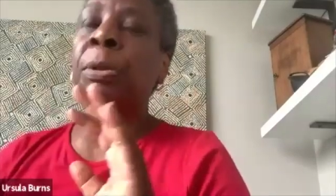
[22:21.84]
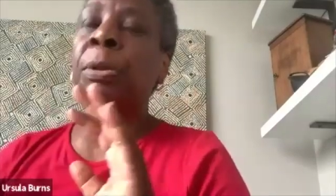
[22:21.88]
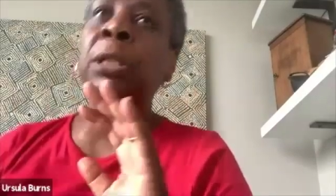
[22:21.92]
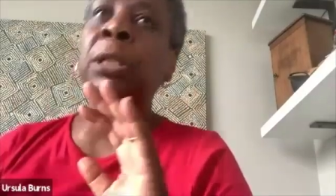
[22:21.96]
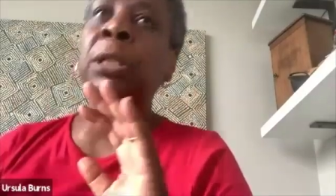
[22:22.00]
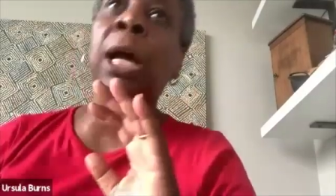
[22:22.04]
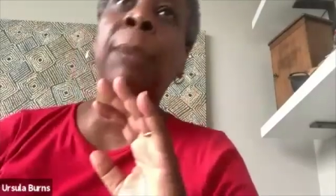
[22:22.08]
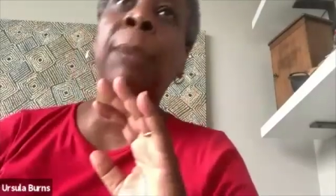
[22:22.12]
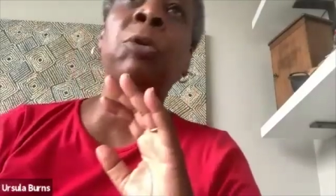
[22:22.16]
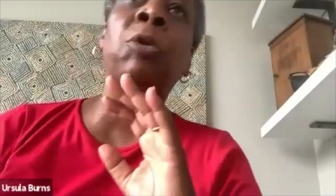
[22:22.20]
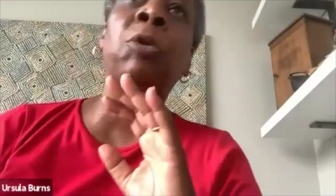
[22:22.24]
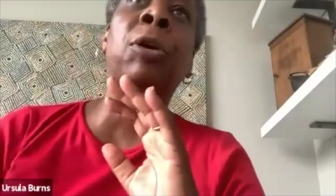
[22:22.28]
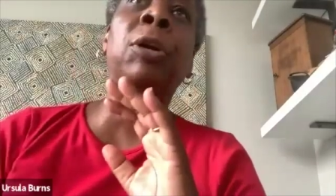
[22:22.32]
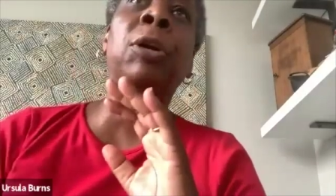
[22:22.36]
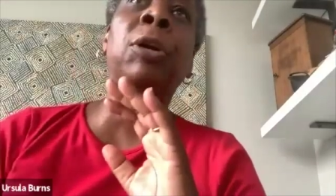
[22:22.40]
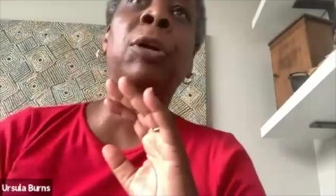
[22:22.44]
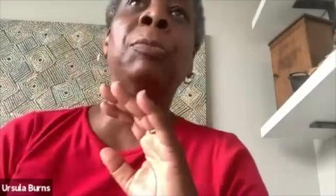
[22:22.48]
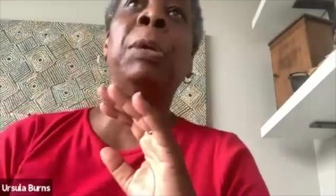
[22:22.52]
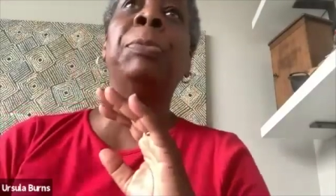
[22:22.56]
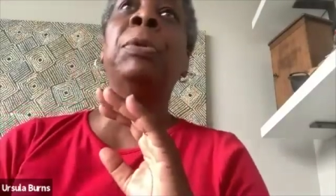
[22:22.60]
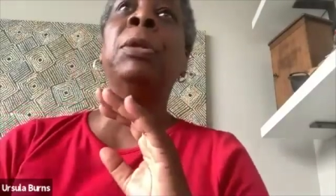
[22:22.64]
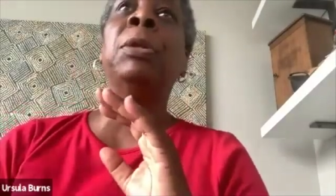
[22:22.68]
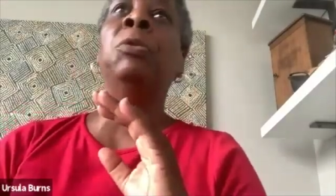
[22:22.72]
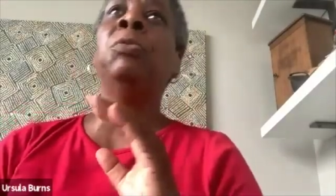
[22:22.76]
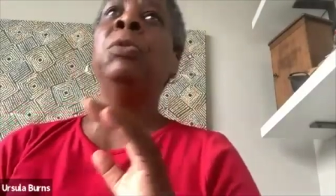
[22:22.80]
of time talking to
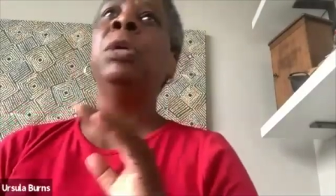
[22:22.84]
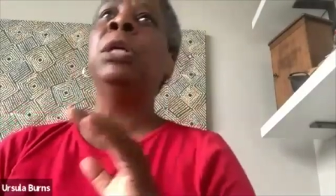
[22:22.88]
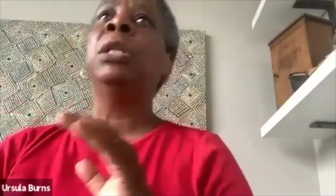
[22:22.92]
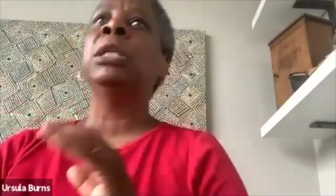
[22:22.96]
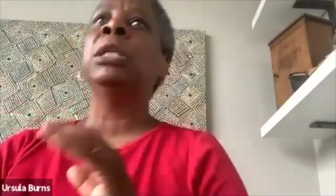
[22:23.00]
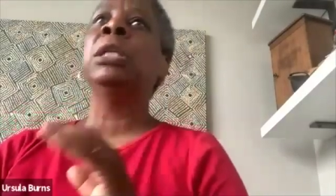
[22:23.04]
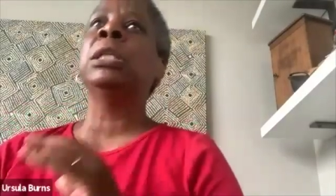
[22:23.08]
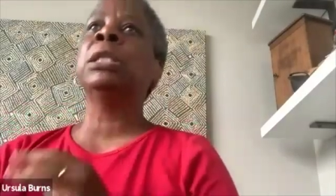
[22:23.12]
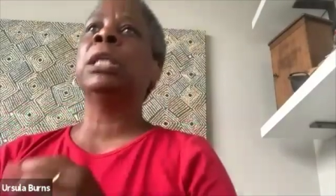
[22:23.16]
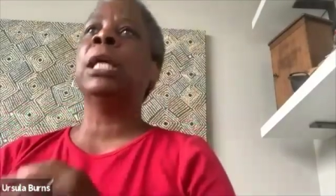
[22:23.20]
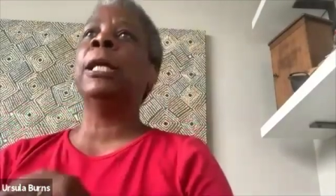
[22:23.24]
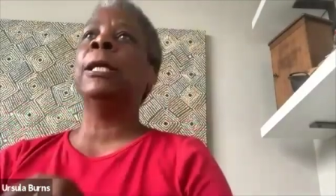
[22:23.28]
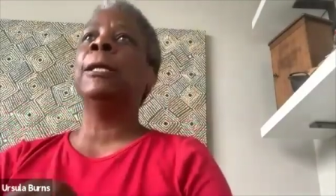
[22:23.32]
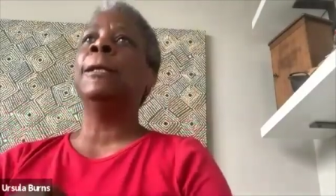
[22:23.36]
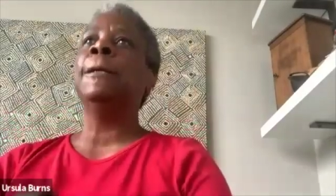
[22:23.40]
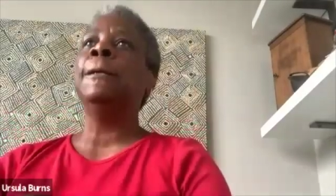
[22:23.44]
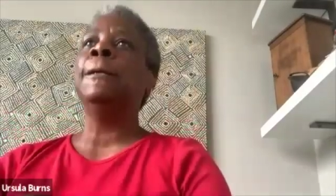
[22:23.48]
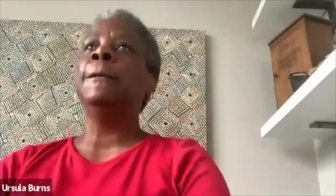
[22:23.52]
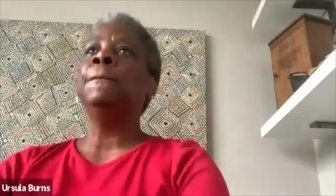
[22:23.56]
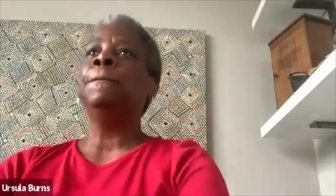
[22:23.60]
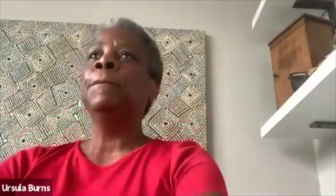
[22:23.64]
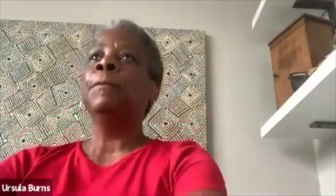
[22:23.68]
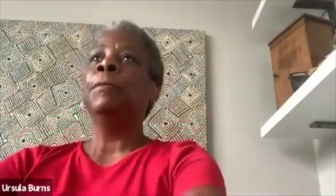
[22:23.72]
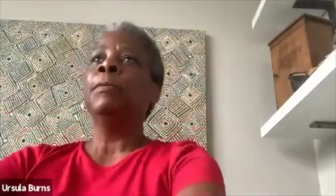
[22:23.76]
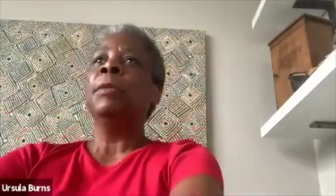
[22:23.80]
people in real estate,
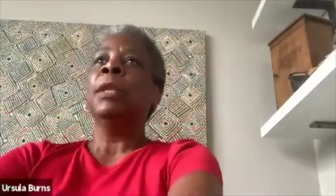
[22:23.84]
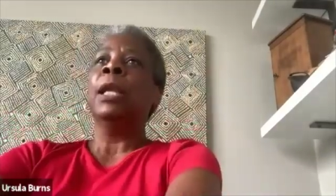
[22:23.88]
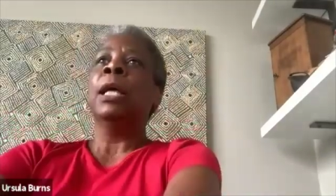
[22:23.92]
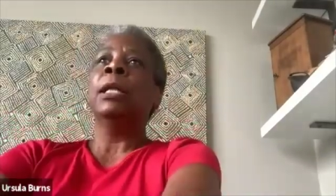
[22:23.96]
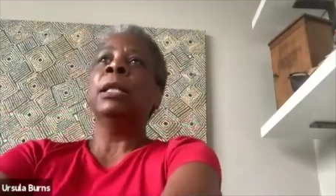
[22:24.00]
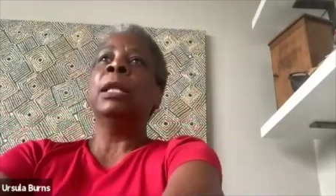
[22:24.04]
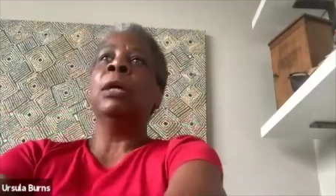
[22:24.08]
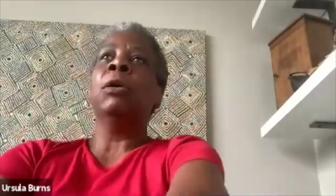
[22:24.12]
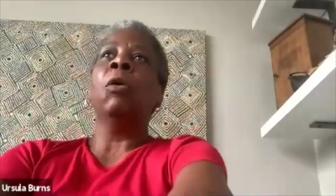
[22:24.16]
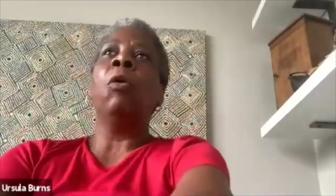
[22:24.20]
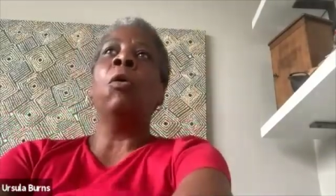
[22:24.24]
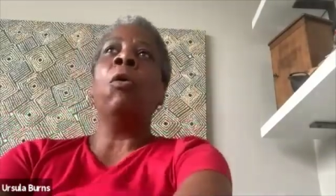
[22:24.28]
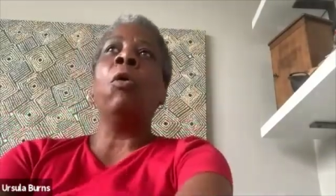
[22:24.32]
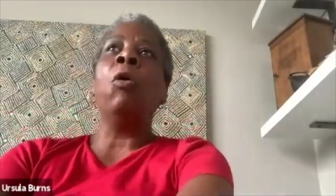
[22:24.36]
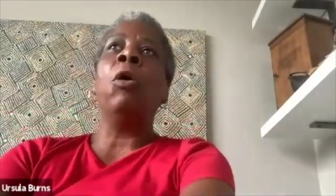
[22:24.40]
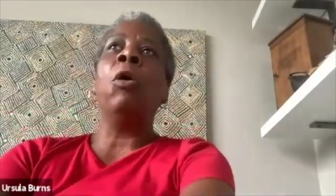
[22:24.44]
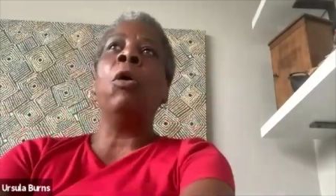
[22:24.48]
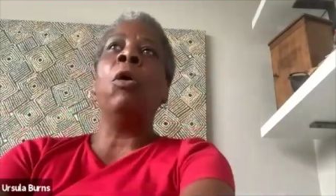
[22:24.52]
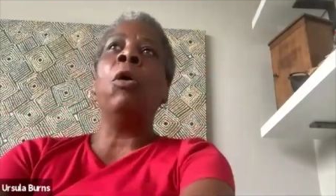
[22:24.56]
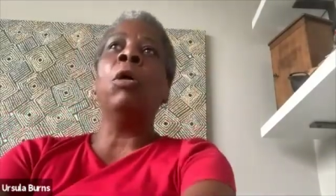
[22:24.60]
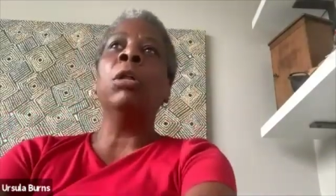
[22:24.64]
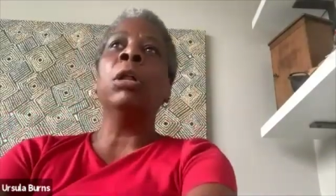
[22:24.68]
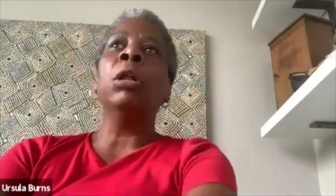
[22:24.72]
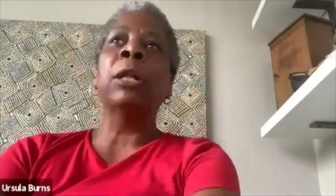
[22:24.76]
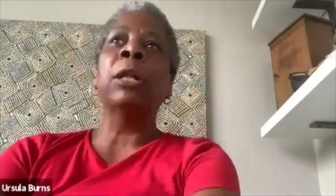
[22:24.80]
and they're
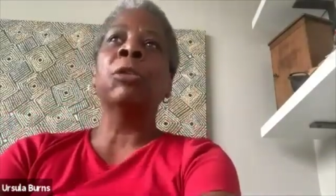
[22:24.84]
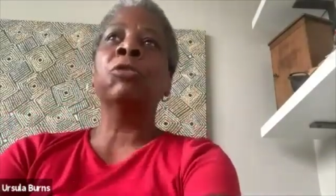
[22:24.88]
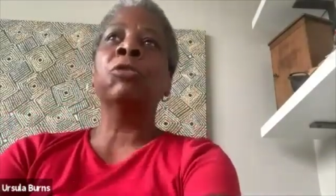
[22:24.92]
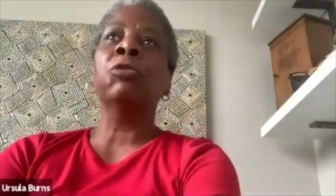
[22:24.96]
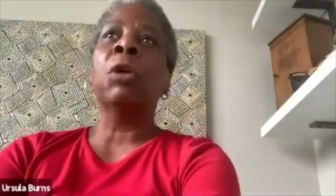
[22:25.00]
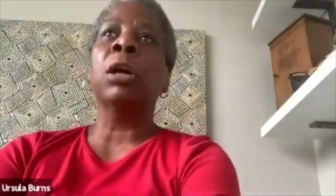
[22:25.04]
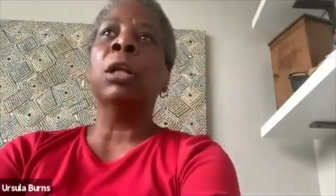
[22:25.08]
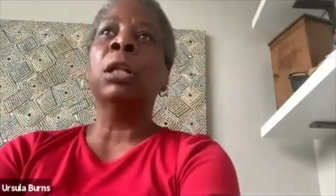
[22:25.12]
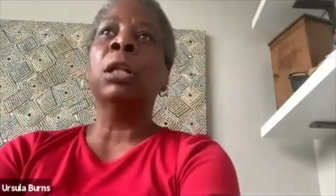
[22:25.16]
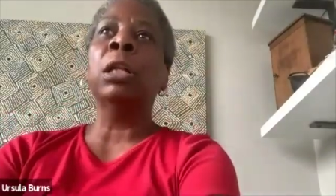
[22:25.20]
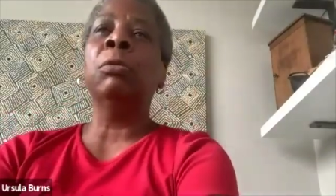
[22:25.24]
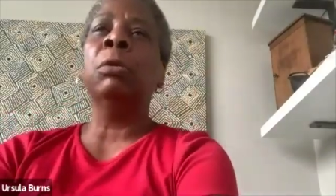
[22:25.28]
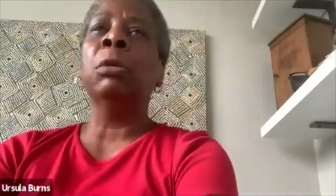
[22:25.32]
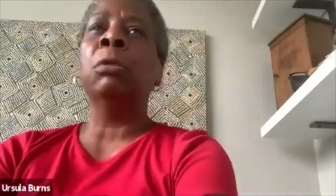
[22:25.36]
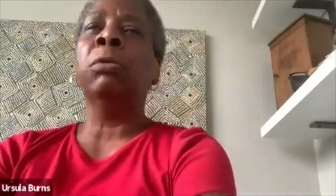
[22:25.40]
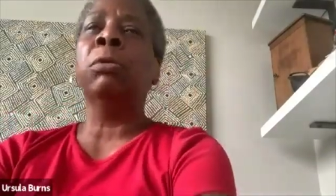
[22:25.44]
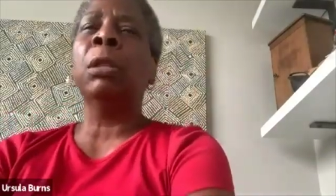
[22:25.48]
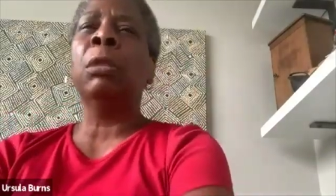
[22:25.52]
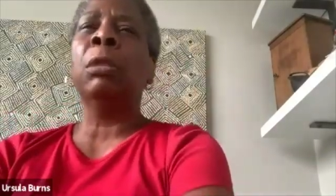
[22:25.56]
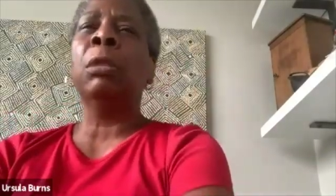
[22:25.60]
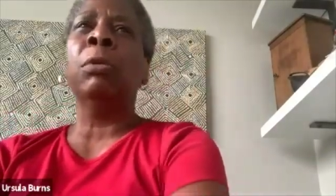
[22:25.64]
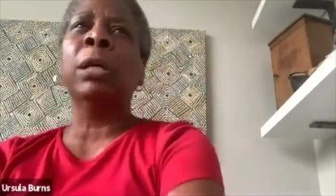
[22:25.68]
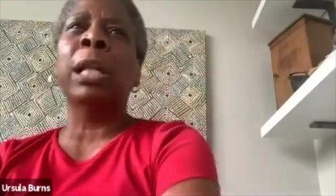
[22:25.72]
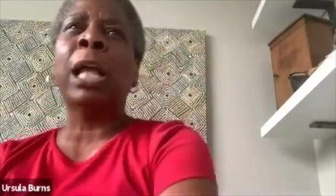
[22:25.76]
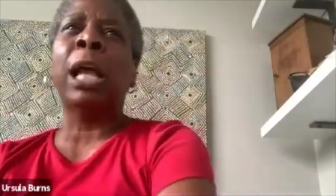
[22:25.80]
all kind of struggling with whether
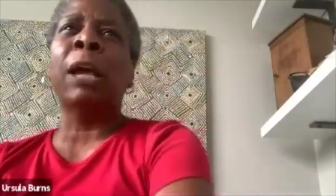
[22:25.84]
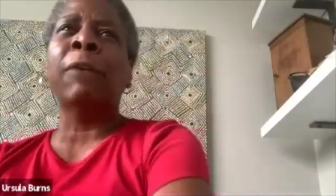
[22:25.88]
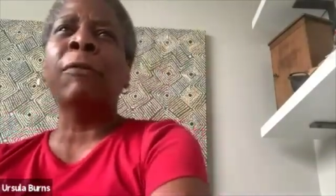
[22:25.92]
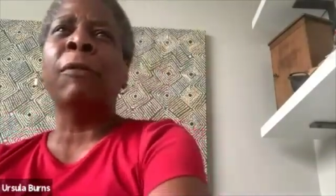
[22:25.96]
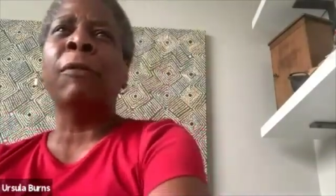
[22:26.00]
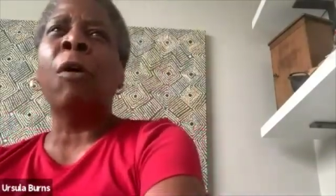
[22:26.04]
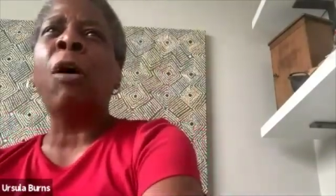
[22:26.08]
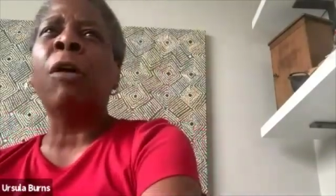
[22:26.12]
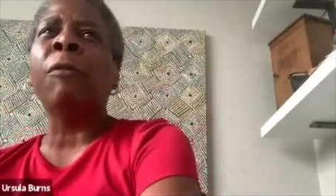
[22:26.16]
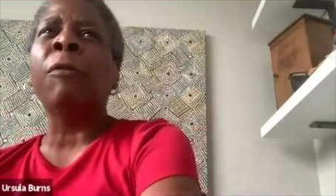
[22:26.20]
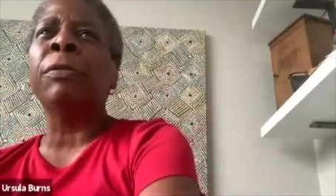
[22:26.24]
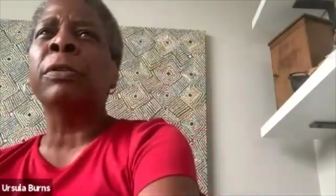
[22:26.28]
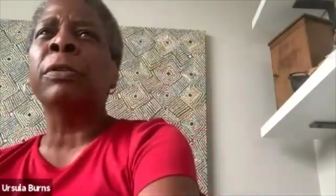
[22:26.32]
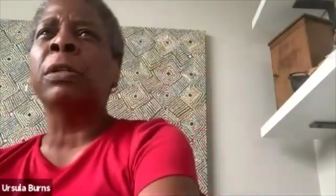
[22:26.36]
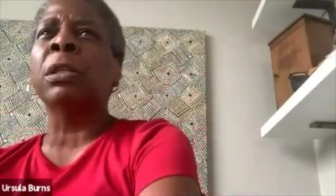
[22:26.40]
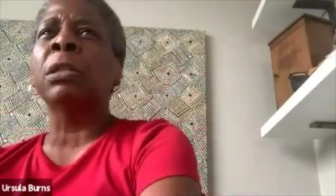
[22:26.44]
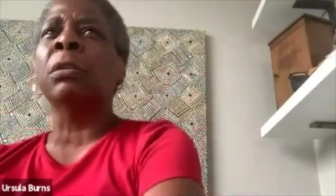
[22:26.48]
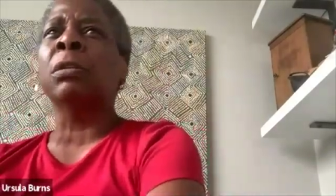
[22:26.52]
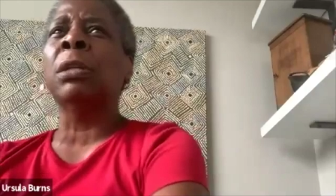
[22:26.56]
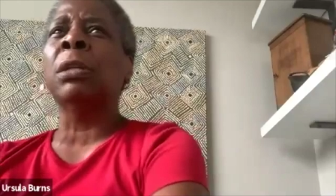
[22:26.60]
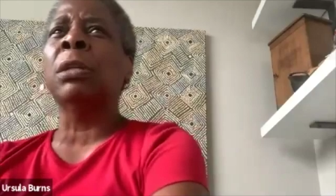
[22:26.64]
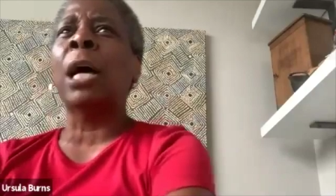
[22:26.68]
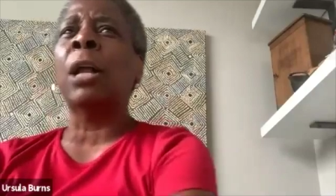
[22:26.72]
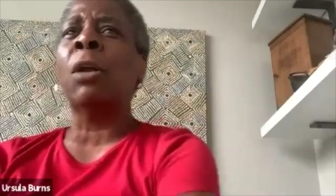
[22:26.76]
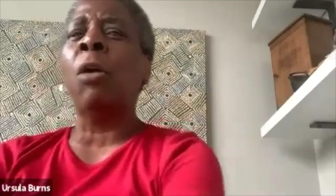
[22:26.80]
we're going to have offices
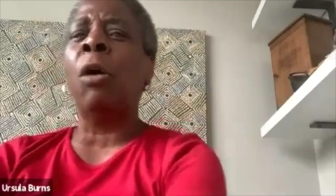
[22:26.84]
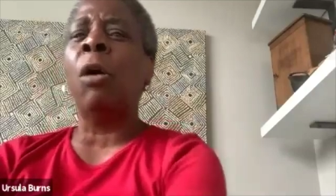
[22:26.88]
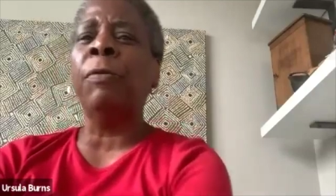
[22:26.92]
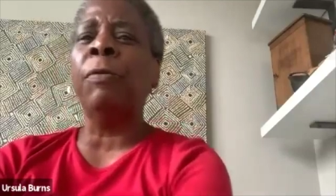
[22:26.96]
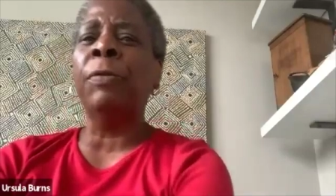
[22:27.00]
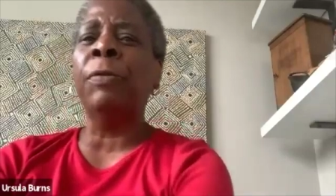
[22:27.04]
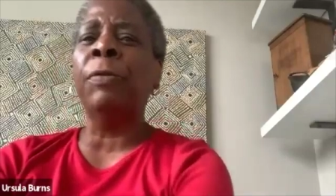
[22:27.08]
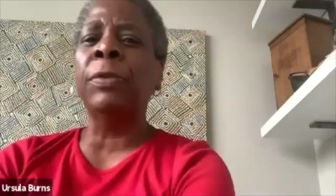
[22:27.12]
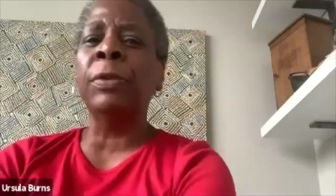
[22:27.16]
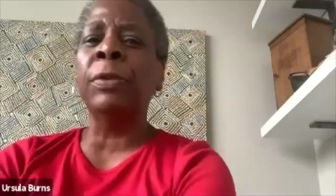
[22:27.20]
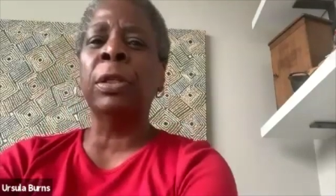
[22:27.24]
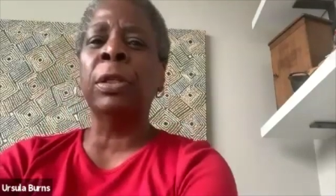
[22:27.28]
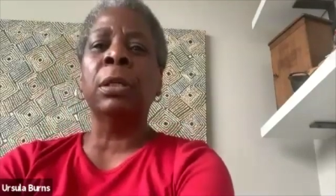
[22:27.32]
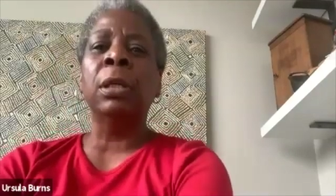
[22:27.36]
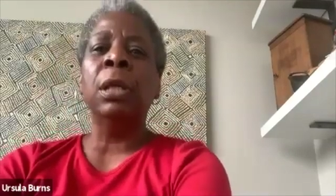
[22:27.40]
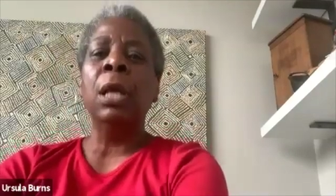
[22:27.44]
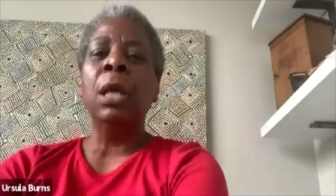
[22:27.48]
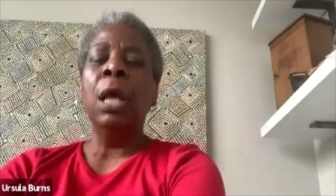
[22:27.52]
or not offices.